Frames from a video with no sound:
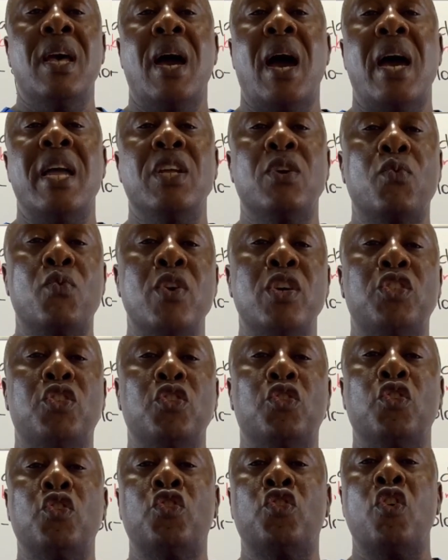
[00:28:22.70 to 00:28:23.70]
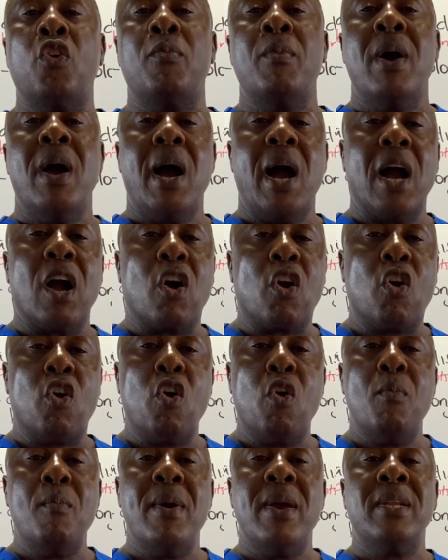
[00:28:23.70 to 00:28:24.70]
I request you to drop a
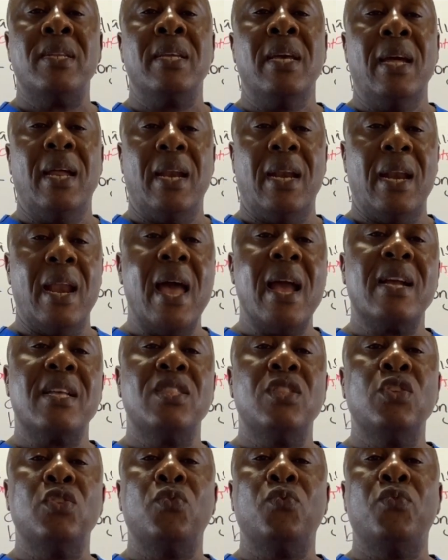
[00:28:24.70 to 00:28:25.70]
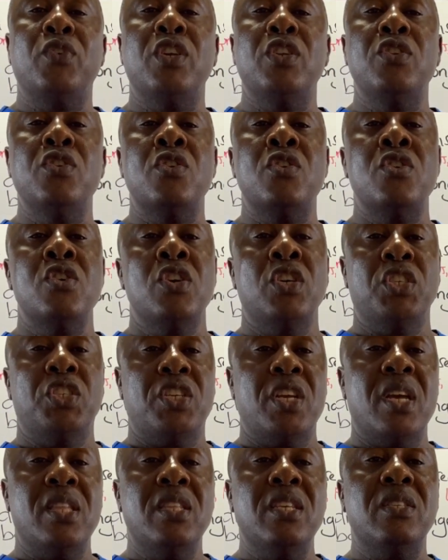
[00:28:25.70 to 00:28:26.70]
comment, like this video,
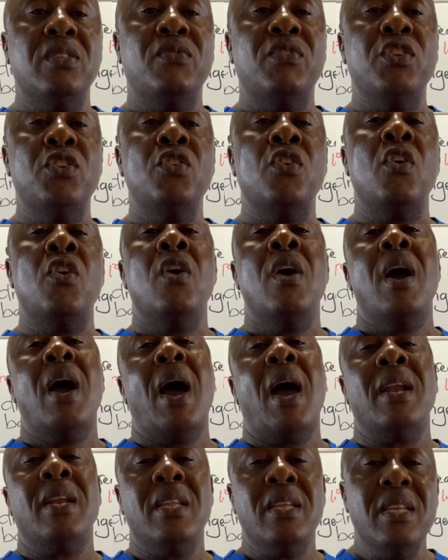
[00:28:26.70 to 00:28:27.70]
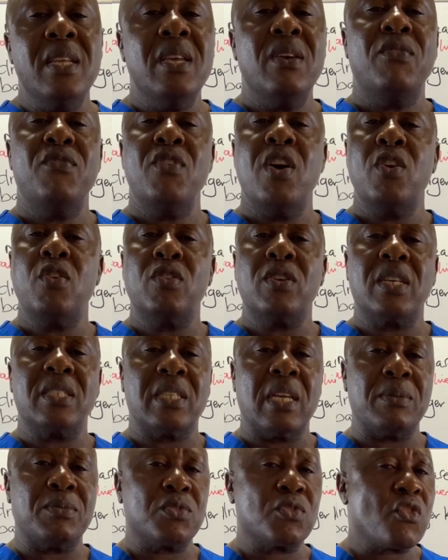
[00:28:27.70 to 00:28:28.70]
share this video, and if you are not a
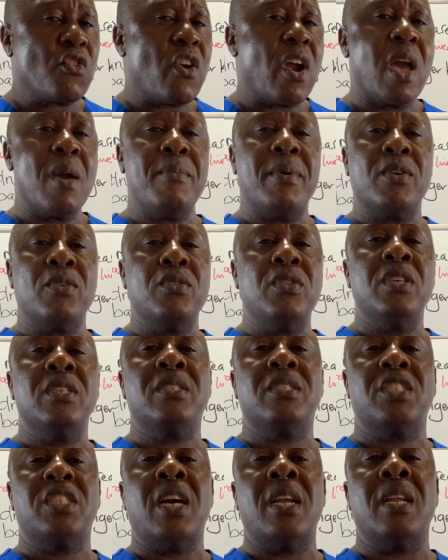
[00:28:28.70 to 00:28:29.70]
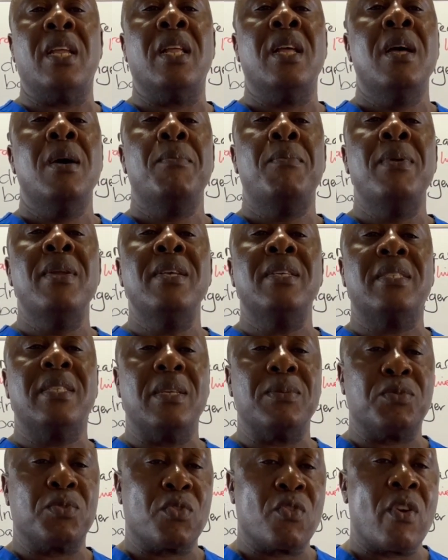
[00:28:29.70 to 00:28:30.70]
subscriber to this channel, please
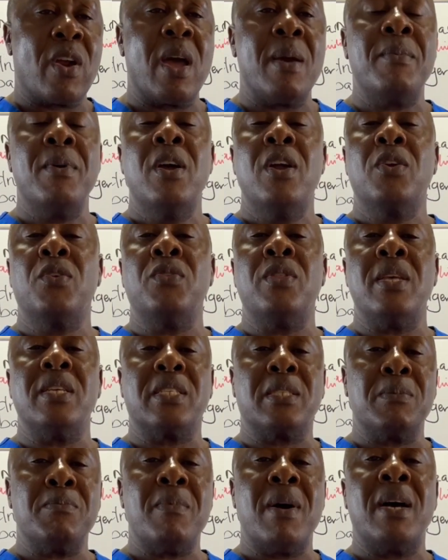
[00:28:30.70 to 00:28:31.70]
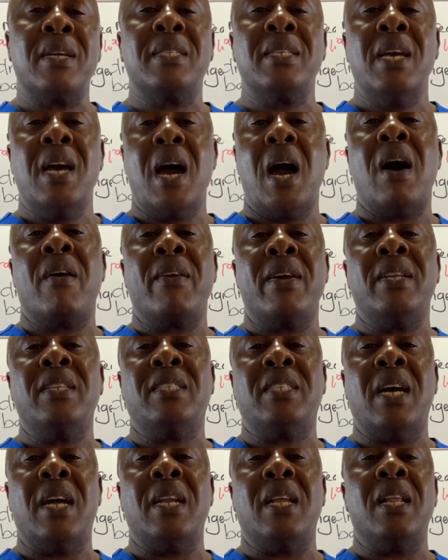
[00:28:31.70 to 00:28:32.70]
subscribe to the Smart RN
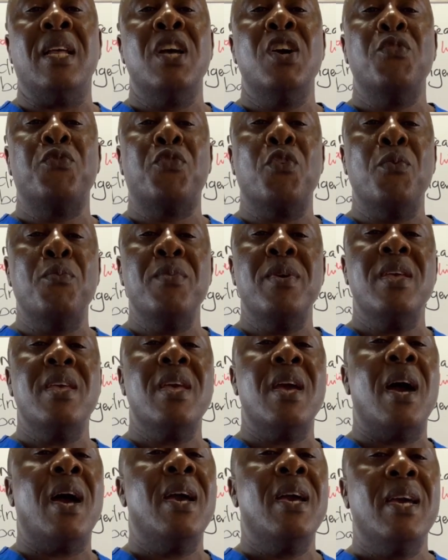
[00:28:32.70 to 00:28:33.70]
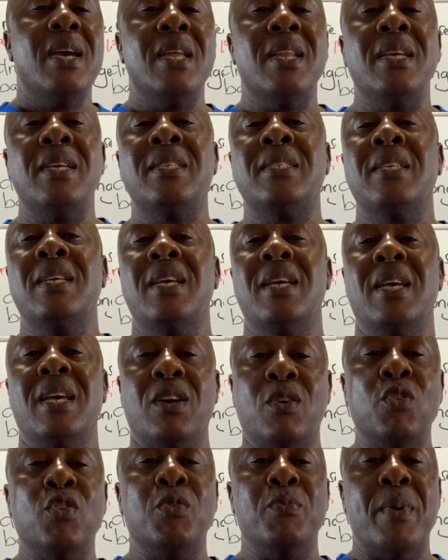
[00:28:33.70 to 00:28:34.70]
channel. From me here, it is a
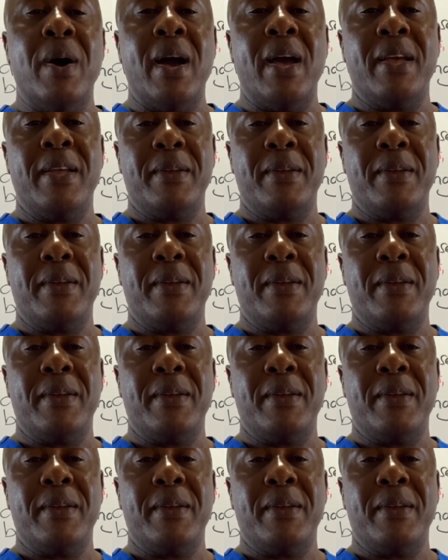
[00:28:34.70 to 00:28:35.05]
goodbye.